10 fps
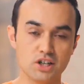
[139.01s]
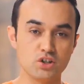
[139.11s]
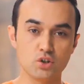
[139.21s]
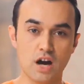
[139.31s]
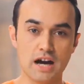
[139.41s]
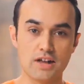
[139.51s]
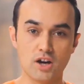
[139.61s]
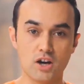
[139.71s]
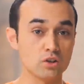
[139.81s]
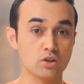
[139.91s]
either
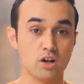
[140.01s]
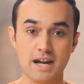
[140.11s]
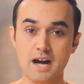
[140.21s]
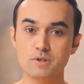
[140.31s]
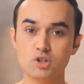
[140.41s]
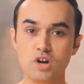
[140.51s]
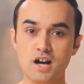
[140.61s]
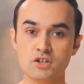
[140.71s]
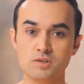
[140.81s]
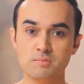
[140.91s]
online
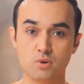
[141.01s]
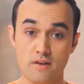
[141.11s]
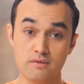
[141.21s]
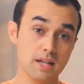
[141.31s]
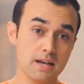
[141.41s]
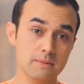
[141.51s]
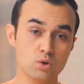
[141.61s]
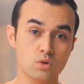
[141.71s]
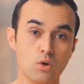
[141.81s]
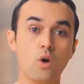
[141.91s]
arbitrage, private label,
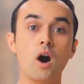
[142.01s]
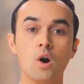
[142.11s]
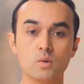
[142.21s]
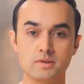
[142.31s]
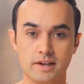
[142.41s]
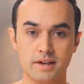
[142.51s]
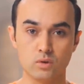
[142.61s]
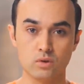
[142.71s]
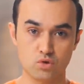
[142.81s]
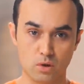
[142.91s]
or wholesale
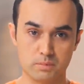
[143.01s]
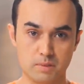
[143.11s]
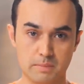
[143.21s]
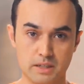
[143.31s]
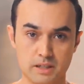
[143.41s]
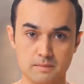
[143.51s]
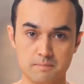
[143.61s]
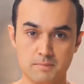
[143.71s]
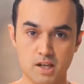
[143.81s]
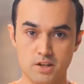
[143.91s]
dropshipping.
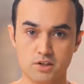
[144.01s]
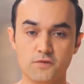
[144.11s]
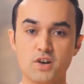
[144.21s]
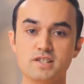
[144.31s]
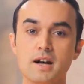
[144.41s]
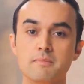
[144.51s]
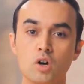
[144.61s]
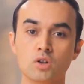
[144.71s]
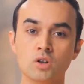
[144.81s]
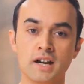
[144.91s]
So first up,
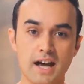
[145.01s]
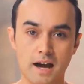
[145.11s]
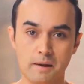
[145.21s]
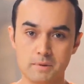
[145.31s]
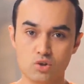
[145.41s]
online arbitrage.